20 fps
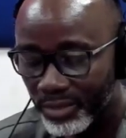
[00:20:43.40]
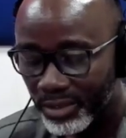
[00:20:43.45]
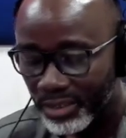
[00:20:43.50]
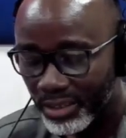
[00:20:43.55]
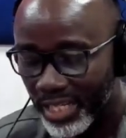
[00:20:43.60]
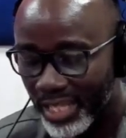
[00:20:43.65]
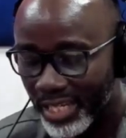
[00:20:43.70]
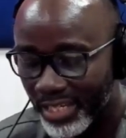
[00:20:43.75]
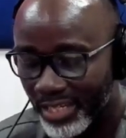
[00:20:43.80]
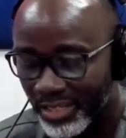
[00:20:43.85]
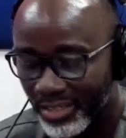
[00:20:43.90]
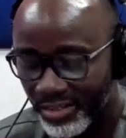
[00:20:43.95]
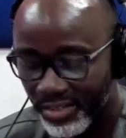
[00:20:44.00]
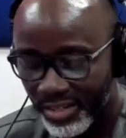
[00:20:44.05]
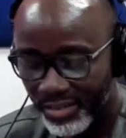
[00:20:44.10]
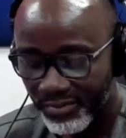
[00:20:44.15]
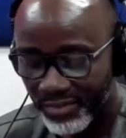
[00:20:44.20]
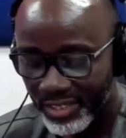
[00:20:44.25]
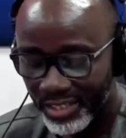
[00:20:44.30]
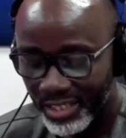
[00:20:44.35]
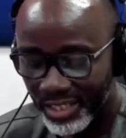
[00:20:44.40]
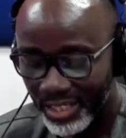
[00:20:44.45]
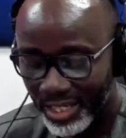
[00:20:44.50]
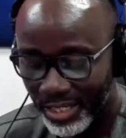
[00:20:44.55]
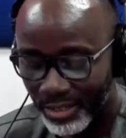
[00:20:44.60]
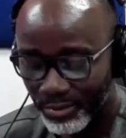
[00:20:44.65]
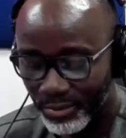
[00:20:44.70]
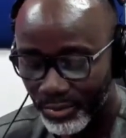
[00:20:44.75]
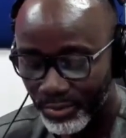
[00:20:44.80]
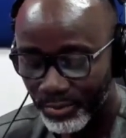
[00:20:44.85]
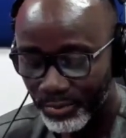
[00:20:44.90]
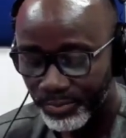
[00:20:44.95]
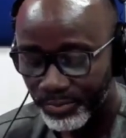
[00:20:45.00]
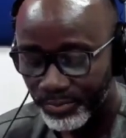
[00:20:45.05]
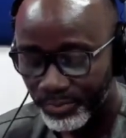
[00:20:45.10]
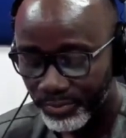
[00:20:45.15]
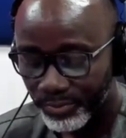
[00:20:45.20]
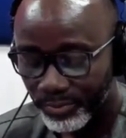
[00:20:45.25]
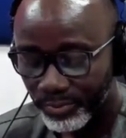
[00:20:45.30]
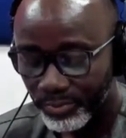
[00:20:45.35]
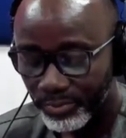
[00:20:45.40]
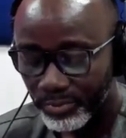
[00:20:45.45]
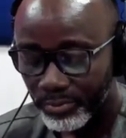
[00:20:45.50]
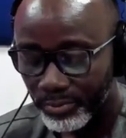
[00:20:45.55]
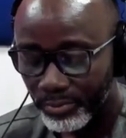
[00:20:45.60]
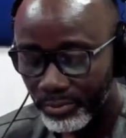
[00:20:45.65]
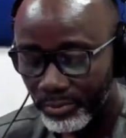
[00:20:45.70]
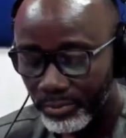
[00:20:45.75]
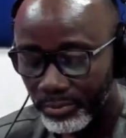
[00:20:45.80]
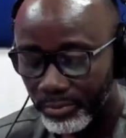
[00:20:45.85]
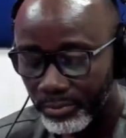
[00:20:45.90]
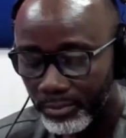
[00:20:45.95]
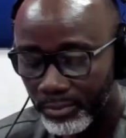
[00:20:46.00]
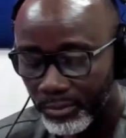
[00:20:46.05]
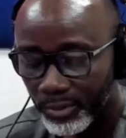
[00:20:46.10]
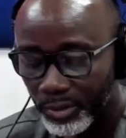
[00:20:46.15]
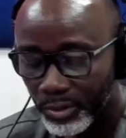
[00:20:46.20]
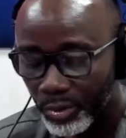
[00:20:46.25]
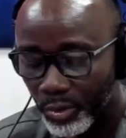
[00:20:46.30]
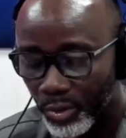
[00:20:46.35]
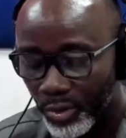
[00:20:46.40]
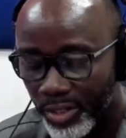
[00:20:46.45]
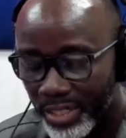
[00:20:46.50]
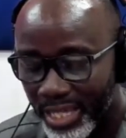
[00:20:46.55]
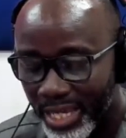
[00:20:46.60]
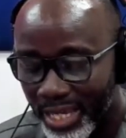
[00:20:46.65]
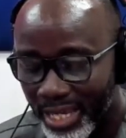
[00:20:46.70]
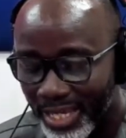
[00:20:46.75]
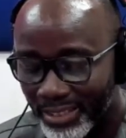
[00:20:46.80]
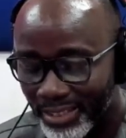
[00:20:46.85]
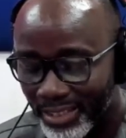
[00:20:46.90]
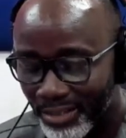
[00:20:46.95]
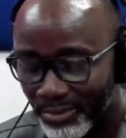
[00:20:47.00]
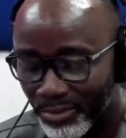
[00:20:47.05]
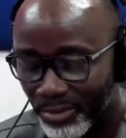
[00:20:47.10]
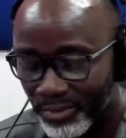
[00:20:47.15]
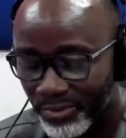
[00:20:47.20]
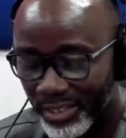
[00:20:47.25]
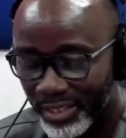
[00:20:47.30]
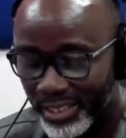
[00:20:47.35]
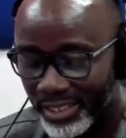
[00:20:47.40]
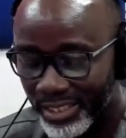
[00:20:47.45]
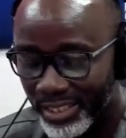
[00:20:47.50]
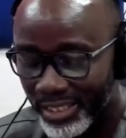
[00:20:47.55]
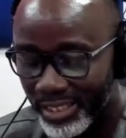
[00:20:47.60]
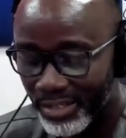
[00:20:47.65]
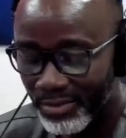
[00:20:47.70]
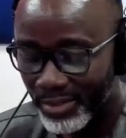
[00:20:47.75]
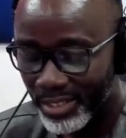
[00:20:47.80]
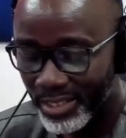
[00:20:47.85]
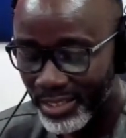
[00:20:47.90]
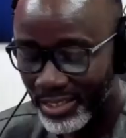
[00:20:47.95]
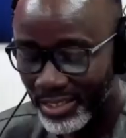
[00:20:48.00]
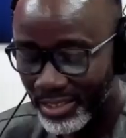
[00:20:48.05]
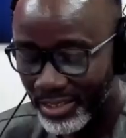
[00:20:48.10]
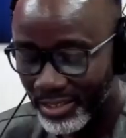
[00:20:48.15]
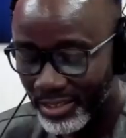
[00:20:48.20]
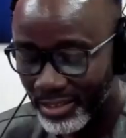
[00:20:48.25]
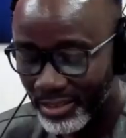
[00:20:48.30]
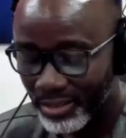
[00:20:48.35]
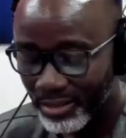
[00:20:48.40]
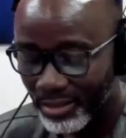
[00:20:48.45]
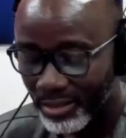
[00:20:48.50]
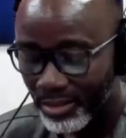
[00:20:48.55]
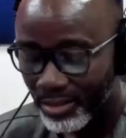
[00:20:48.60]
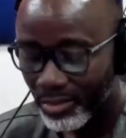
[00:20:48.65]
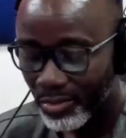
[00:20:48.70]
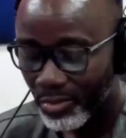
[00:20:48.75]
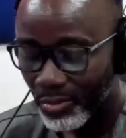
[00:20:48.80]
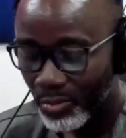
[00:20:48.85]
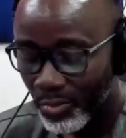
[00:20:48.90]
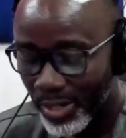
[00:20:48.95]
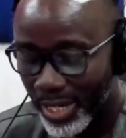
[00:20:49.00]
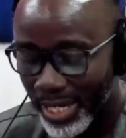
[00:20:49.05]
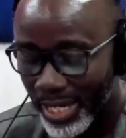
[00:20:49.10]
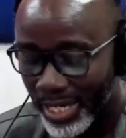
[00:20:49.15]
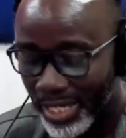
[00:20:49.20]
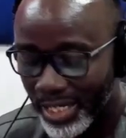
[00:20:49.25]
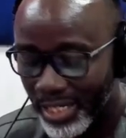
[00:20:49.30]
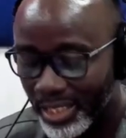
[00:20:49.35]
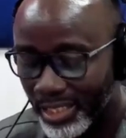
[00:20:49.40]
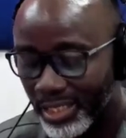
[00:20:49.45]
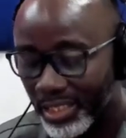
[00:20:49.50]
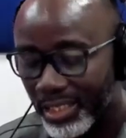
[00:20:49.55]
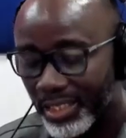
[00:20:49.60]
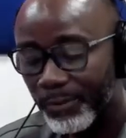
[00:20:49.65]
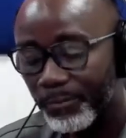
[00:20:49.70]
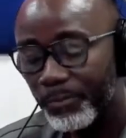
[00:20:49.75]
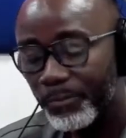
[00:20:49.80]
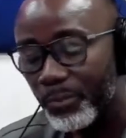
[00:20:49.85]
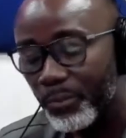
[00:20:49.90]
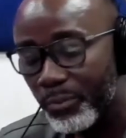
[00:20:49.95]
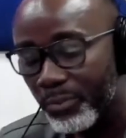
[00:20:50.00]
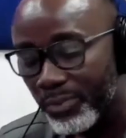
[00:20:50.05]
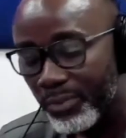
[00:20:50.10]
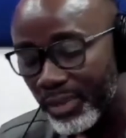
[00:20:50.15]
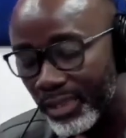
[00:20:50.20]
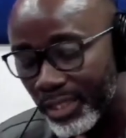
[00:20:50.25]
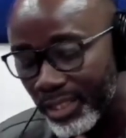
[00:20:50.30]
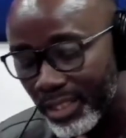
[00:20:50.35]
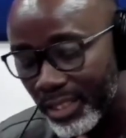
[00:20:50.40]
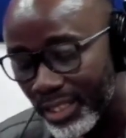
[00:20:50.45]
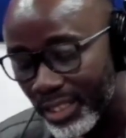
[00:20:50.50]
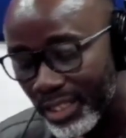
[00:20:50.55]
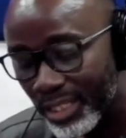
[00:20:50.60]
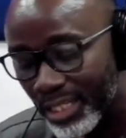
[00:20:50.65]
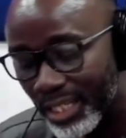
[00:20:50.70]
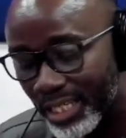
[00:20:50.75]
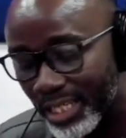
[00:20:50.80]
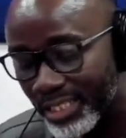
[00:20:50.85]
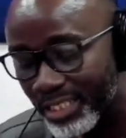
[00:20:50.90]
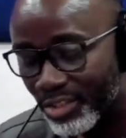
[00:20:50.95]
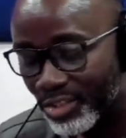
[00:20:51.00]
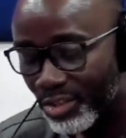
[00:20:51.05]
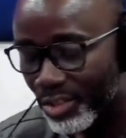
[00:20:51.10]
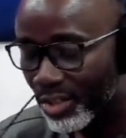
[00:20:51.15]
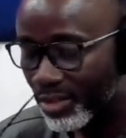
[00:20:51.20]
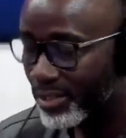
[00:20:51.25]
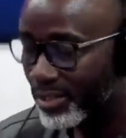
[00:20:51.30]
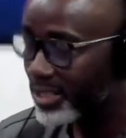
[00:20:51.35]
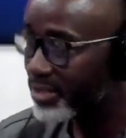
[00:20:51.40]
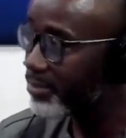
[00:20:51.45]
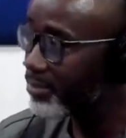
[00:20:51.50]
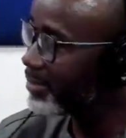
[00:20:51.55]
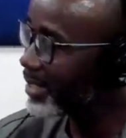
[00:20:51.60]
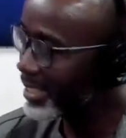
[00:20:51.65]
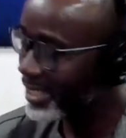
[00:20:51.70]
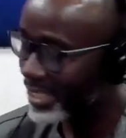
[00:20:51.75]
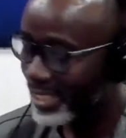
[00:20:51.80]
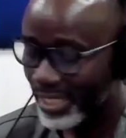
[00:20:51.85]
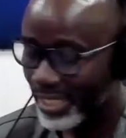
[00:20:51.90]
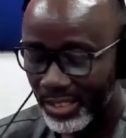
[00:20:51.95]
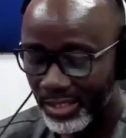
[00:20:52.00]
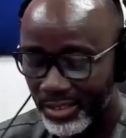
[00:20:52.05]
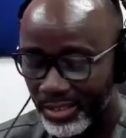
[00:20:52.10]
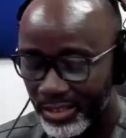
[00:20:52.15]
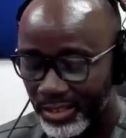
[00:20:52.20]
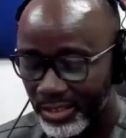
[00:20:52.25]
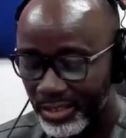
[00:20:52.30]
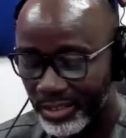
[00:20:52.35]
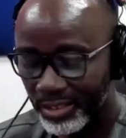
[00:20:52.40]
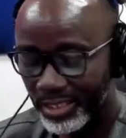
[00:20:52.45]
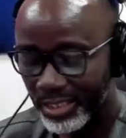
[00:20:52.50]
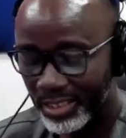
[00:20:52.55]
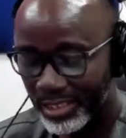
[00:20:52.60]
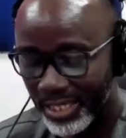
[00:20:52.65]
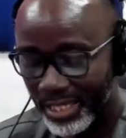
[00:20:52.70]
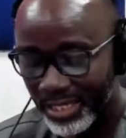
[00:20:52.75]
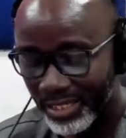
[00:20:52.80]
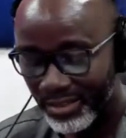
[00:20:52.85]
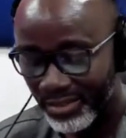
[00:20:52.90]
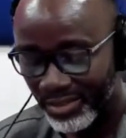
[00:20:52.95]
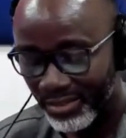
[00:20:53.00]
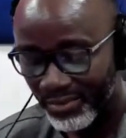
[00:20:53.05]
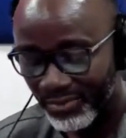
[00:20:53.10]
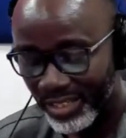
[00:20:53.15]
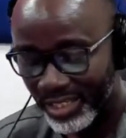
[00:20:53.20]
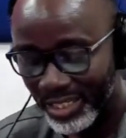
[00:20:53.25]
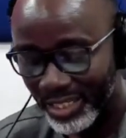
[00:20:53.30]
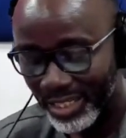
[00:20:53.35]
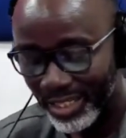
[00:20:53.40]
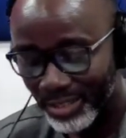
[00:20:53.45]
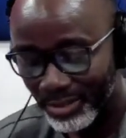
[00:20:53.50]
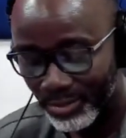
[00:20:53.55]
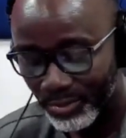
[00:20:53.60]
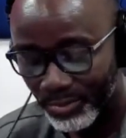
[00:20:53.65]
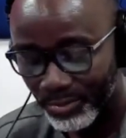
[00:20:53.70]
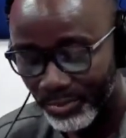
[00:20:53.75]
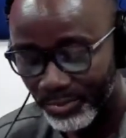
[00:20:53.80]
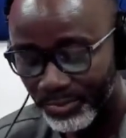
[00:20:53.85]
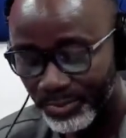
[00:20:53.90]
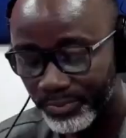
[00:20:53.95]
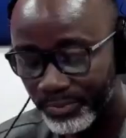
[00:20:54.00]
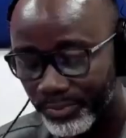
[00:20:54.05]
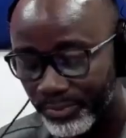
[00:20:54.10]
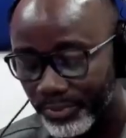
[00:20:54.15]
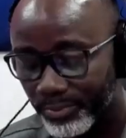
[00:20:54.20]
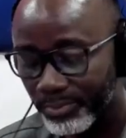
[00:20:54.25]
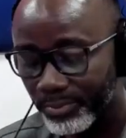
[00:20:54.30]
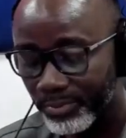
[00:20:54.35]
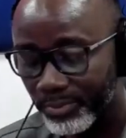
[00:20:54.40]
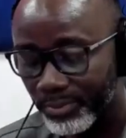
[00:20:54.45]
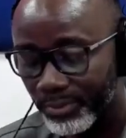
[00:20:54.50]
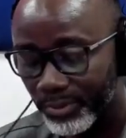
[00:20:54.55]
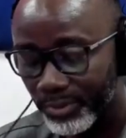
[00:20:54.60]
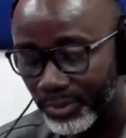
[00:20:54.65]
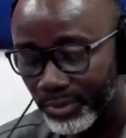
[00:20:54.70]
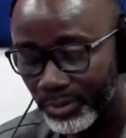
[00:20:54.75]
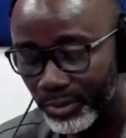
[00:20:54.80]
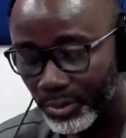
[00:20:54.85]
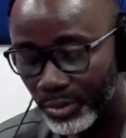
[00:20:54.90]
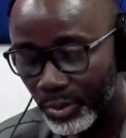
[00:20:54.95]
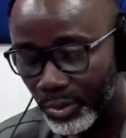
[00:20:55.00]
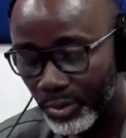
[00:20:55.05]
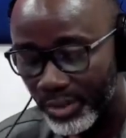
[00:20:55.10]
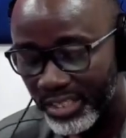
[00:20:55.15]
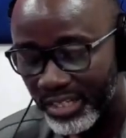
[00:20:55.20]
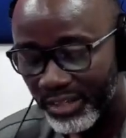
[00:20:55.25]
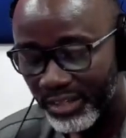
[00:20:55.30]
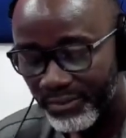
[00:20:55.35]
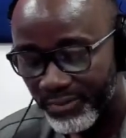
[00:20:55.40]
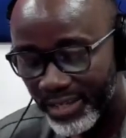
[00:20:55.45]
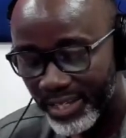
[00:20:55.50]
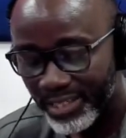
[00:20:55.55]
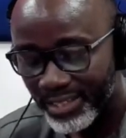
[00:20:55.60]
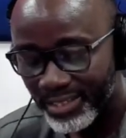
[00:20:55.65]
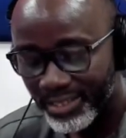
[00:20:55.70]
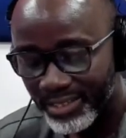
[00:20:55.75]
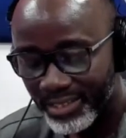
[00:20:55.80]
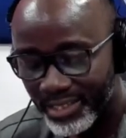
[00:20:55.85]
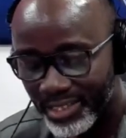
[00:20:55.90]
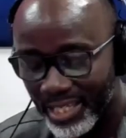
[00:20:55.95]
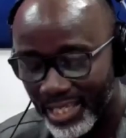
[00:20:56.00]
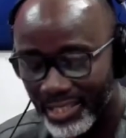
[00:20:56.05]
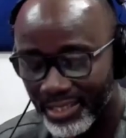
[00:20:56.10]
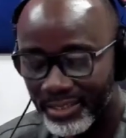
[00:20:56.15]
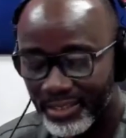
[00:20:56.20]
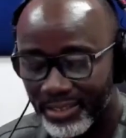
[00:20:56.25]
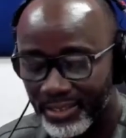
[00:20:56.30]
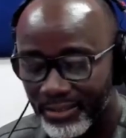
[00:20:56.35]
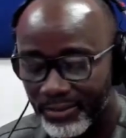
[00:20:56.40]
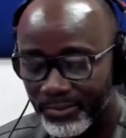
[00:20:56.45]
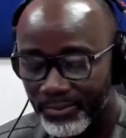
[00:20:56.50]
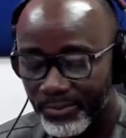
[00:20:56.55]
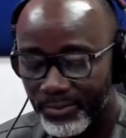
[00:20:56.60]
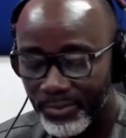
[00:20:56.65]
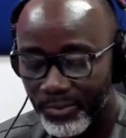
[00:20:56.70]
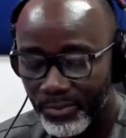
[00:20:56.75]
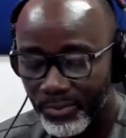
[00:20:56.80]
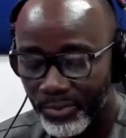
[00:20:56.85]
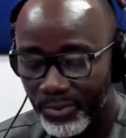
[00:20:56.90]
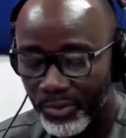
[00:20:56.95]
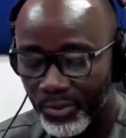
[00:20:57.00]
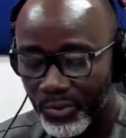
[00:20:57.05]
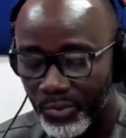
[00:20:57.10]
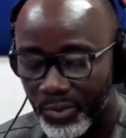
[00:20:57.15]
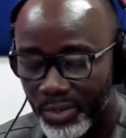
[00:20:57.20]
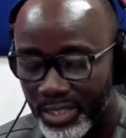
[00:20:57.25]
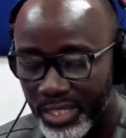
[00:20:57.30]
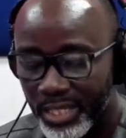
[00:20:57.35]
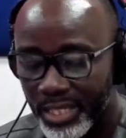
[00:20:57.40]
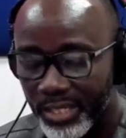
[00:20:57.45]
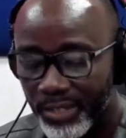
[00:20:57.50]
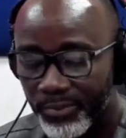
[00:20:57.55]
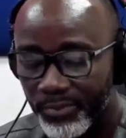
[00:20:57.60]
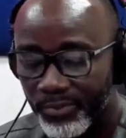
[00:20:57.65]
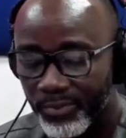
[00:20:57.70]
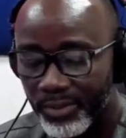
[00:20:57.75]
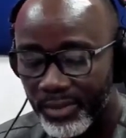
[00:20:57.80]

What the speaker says: tech-driven classroom. So here are some of the key reasons why learning theories matter in a tech-driven classroom. So in the first instance, we say